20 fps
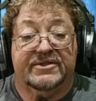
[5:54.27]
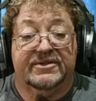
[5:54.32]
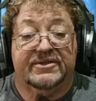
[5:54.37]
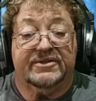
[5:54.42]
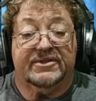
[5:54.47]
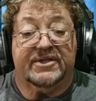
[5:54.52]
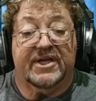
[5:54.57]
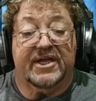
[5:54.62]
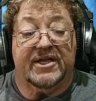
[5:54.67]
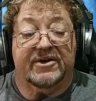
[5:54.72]

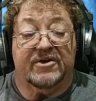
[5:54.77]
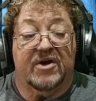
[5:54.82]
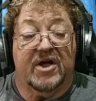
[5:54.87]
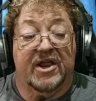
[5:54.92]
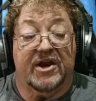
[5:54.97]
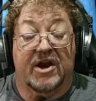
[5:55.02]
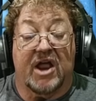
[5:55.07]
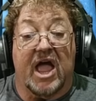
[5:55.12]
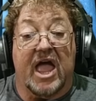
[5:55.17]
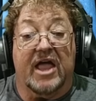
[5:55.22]

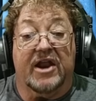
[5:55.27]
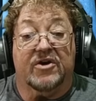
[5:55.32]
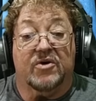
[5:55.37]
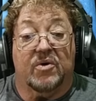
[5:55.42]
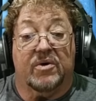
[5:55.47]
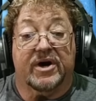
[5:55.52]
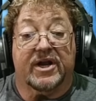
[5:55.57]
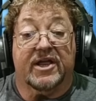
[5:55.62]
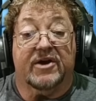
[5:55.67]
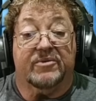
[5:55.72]
and
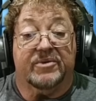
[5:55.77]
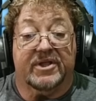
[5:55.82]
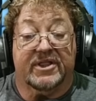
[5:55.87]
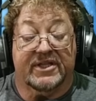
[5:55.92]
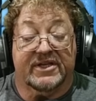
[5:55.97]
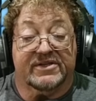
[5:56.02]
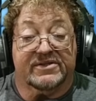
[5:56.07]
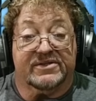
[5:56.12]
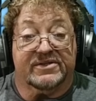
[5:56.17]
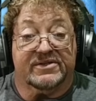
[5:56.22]
or get
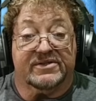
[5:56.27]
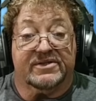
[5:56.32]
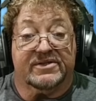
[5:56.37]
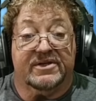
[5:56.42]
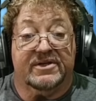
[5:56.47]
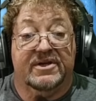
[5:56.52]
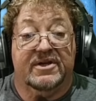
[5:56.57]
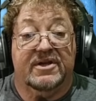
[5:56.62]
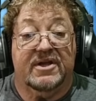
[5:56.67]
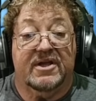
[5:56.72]
releases.
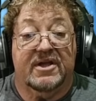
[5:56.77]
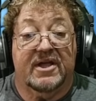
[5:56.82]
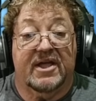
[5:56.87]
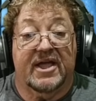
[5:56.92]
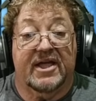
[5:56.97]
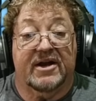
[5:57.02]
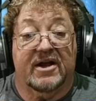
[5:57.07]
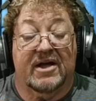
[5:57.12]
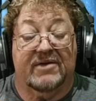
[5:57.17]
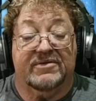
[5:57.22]

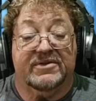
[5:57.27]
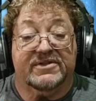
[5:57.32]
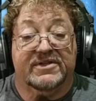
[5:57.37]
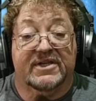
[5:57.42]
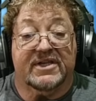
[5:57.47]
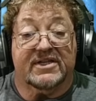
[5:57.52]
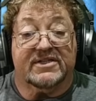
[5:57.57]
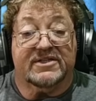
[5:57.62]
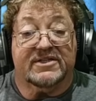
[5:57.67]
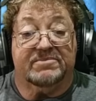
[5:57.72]
And obviously
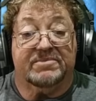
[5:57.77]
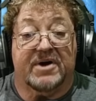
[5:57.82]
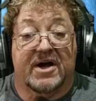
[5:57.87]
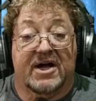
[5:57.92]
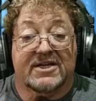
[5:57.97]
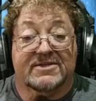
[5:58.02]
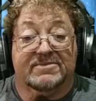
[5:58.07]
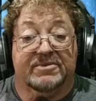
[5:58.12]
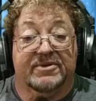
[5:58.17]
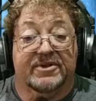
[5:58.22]
that's
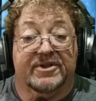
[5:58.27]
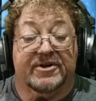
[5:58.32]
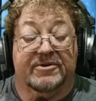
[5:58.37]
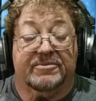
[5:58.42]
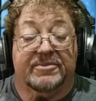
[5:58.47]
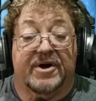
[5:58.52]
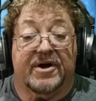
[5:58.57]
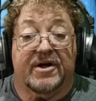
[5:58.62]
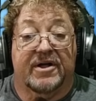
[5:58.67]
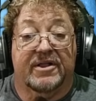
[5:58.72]
impossible in a
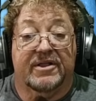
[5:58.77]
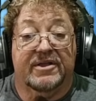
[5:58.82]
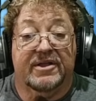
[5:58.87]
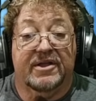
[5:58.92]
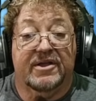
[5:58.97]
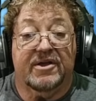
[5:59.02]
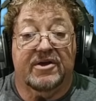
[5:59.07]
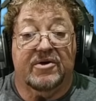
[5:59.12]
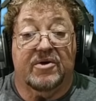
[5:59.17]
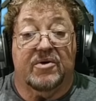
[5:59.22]
mall
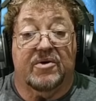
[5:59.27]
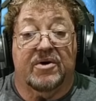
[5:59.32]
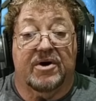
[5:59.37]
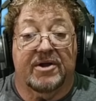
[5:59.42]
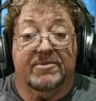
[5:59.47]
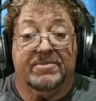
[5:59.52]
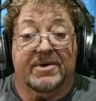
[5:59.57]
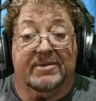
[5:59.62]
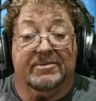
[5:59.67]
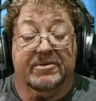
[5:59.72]
or a
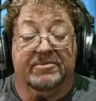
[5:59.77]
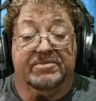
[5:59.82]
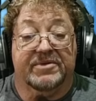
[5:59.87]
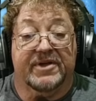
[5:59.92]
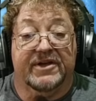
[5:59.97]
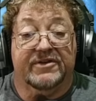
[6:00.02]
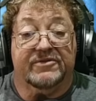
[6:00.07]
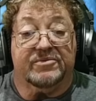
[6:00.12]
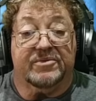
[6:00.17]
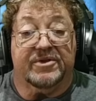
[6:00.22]
public
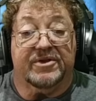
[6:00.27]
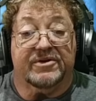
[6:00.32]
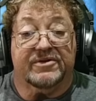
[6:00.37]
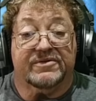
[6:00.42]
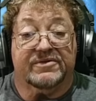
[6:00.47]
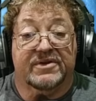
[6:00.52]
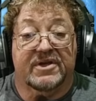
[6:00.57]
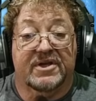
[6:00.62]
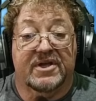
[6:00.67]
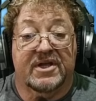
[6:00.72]
place where
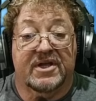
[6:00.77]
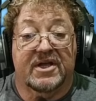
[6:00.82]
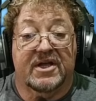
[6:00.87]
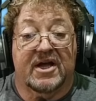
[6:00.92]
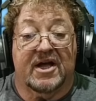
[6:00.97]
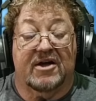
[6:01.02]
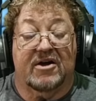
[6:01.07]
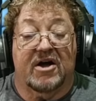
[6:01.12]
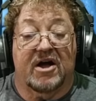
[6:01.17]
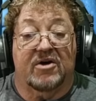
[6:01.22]
there's
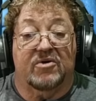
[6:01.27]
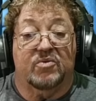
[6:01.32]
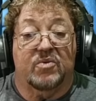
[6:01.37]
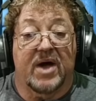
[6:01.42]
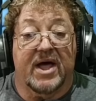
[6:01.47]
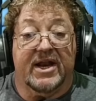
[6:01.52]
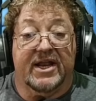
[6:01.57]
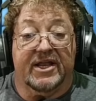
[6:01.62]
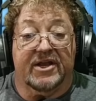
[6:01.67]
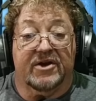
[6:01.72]
a
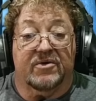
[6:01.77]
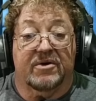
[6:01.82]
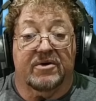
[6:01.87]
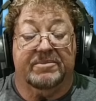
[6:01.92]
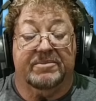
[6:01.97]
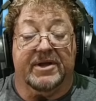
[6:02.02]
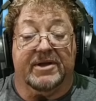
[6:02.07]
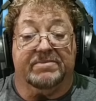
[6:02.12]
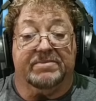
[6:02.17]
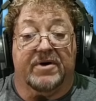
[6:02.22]
wedding or a
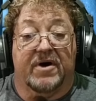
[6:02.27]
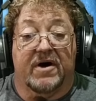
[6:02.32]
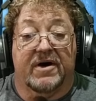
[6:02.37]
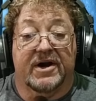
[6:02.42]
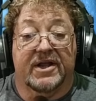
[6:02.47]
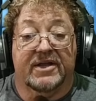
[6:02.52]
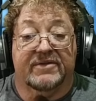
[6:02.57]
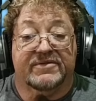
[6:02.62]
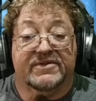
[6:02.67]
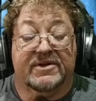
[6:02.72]
big
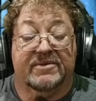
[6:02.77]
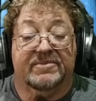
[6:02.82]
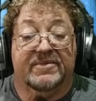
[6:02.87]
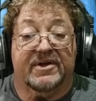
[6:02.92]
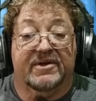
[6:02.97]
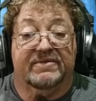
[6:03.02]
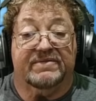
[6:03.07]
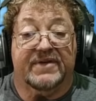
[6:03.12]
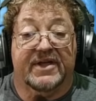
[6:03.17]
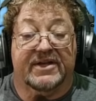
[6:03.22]
party of some
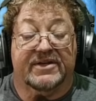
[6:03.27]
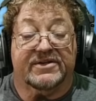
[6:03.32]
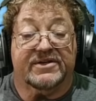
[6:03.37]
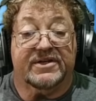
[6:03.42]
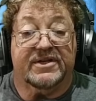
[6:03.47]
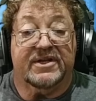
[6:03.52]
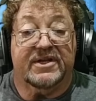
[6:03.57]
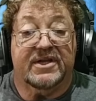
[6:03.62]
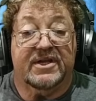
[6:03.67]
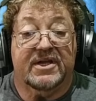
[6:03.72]

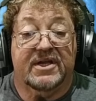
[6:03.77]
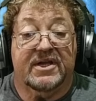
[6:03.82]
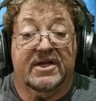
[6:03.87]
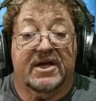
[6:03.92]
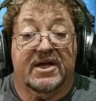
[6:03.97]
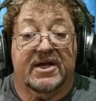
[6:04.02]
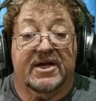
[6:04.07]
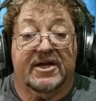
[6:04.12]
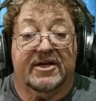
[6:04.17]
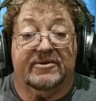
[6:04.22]
event.
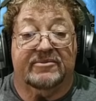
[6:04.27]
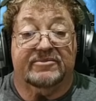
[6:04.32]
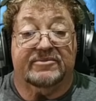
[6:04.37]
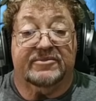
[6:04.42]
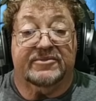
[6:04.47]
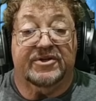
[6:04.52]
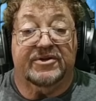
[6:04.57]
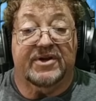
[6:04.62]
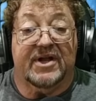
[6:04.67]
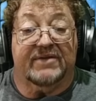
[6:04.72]

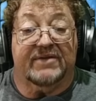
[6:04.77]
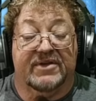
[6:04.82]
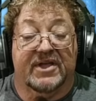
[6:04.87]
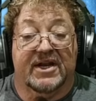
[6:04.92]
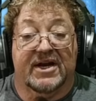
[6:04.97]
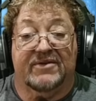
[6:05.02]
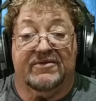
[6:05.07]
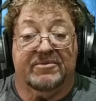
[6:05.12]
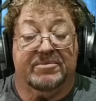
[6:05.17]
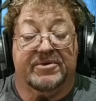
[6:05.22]
You'd have
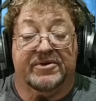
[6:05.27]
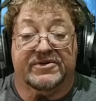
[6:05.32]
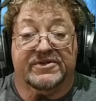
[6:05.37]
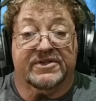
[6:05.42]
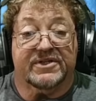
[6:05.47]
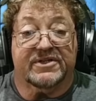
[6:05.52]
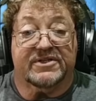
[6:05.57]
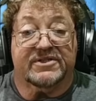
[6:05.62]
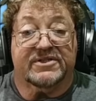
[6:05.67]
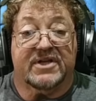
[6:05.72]
every
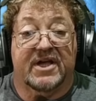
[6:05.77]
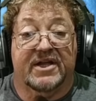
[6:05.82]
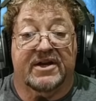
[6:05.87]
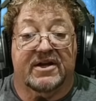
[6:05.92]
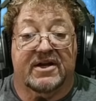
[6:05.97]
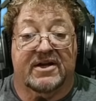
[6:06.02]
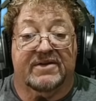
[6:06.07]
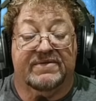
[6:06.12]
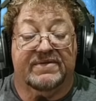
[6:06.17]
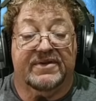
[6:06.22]
person to sign
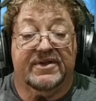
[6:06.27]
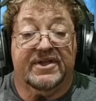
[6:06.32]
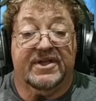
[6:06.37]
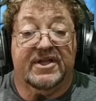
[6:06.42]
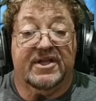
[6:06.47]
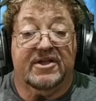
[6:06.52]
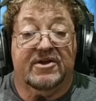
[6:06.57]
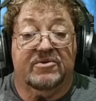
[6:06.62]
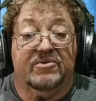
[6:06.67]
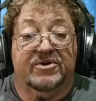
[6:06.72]
off,
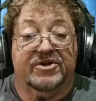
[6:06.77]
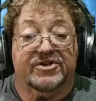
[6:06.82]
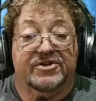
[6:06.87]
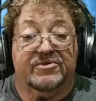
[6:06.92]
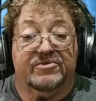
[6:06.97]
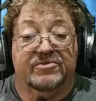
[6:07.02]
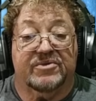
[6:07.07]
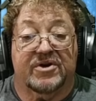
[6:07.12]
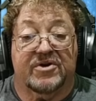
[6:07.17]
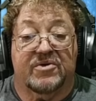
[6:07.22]
which
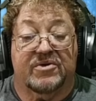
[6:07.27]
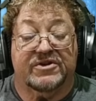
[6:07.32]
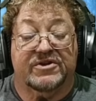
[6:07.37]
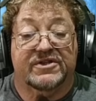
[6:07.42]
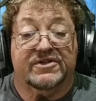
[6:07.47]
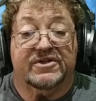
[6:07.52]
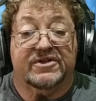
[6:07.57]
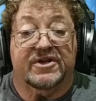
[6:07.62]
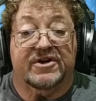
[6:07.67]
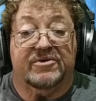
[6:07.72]
of course
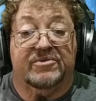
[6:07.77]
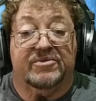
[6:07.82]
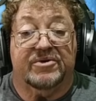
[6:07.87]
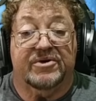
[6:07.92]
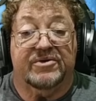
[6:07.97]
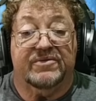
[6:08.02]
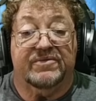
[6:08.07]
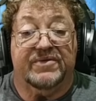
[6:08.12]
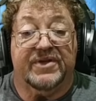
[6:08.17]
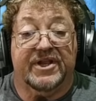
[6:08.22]
is going to
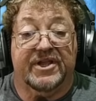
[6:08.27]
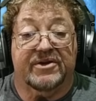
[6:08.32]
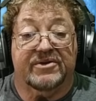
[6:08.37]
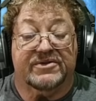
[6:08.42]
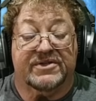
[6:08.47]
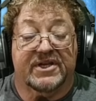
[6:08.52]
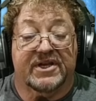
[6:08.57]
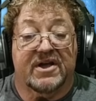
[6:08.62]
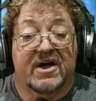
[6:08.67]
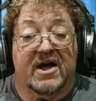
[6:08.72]
ruin
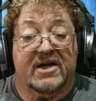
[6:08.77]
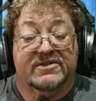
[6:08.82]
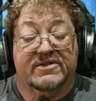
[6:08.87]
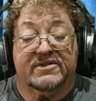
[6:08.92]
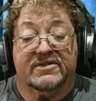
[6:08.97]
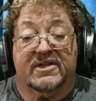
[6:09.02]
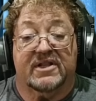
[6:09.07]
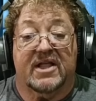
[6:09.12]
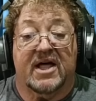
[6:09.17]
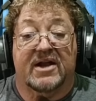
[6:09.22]
videos and
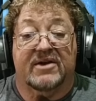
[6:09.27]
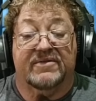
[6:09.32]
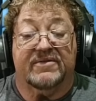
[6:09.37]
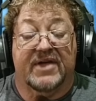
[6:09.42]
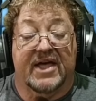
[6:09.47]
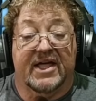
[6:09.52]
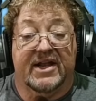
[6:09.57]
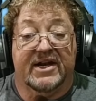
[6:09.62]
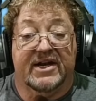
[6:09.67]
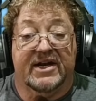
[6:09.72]
causes a lot of
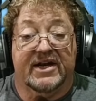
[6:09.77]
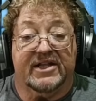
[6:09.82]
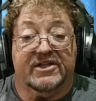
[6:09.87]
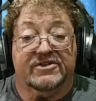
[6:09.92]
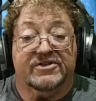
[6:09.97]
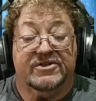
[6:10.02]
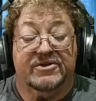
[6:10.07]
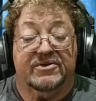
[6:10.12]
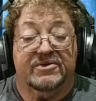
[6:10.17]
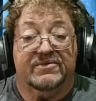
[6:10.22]
editing
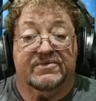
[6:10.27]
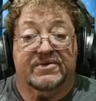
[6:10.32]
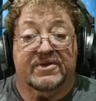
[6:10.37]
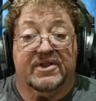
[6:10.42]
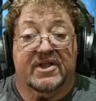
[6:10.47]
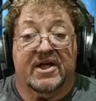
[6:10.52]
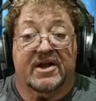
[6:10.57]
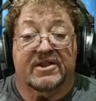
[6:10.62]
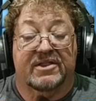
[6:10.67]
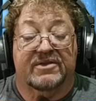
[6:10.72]
too for a
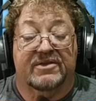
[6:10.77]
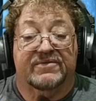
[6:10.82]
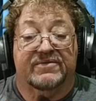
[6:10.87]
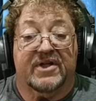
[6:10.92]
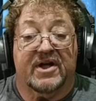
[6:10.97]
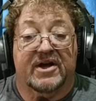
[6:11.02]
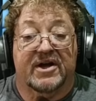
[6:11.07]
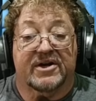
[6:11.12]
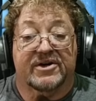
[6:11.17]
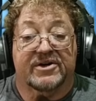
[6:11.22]
lot of the
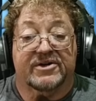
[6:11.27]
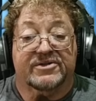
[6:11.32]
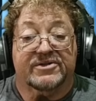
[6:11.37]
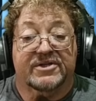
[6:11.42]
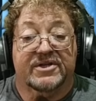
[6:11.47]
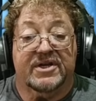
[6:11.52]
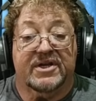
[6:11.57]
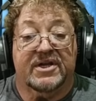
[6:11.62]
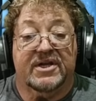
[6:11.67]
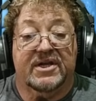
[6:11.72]
vloggers.
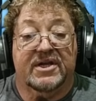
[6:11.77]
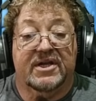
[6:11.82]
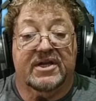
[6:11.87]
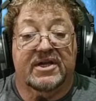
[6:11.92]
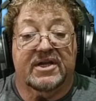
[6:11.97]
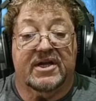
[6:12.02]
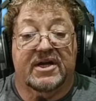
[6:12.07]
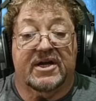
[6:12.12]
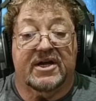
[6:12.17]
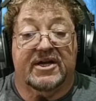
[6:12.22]

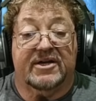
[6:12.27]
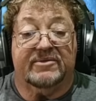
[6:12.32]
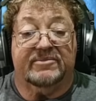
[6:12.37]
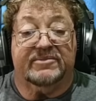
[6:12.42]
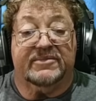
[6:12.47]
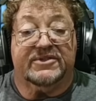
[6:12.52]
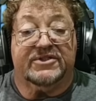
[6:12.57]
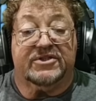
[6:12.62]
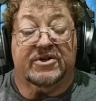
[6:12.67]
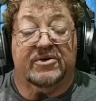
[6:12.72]

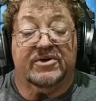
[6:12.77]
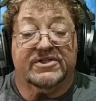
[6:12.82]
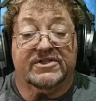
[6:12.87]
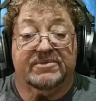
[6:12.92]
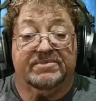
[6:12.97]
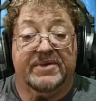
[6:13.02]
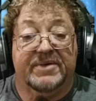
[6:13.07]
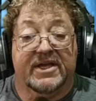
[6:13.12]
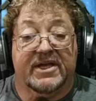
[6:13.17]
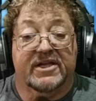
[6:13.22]
So it's a
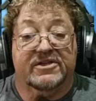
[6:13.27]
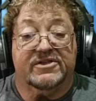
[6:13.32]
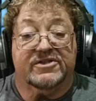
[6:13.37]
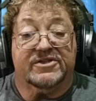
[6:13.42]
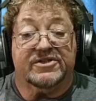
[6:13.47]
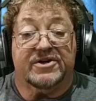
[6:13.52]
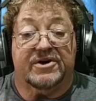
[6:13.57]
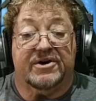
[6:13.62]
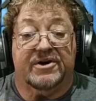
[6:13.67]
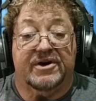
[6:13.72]
big
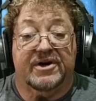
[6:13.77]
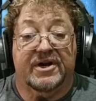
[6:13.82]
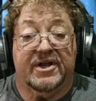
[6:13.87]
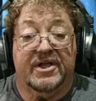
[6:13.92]
concern.